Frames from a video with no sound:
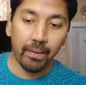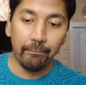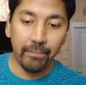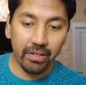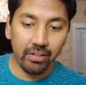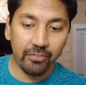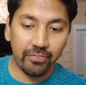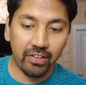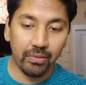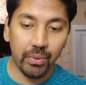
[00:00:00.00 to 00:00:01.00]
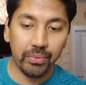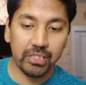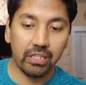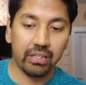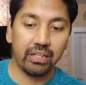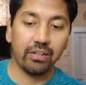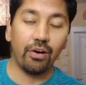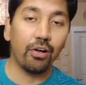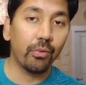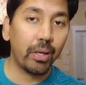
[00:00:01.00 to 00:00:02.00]
Middle of funnel, we were targeting
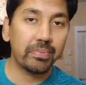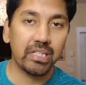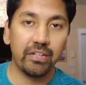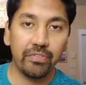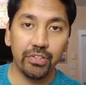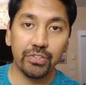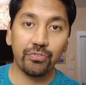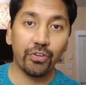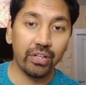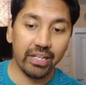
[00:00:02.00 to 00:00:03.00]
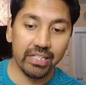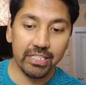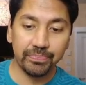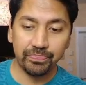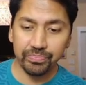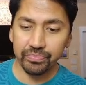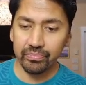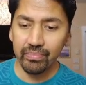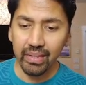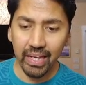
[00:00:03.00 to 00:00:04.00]
all website views 4 days
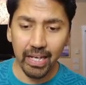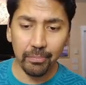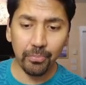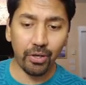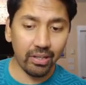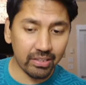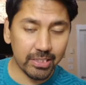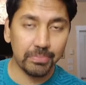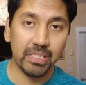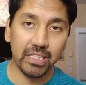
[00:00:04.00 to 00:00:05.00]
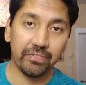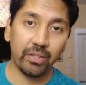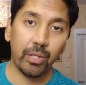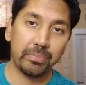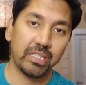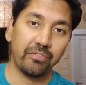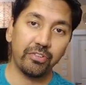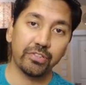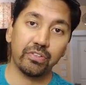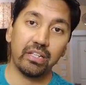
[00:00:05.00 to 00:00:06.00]
and product specific website
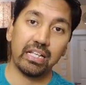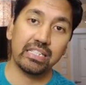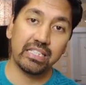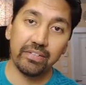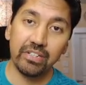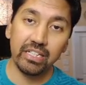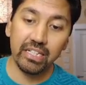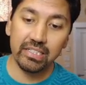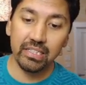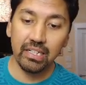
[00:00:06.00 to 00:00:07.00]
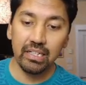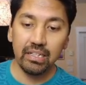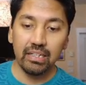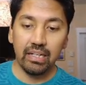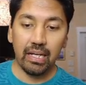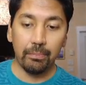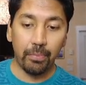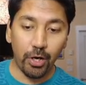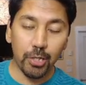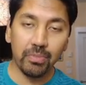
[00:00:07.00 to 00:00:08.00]
views for the last 7 days. And
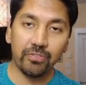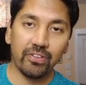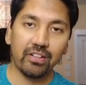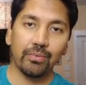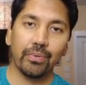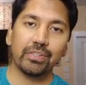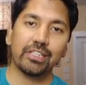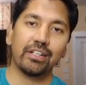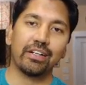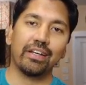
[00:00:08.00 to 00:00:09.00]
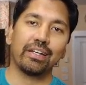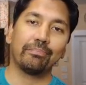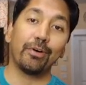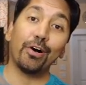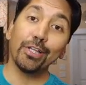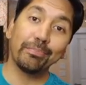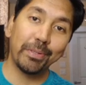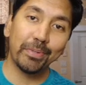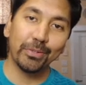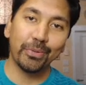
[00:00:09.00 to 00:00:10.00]
bottom of funnel, we were targeting all the
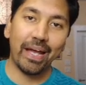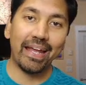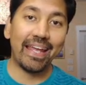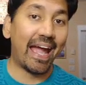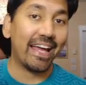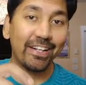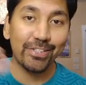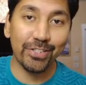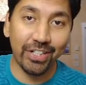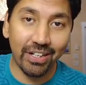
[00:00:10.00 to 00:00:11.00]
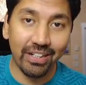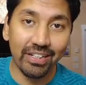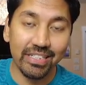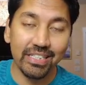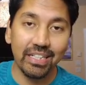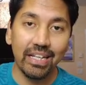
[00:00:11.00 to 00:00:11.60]
people who had added to cart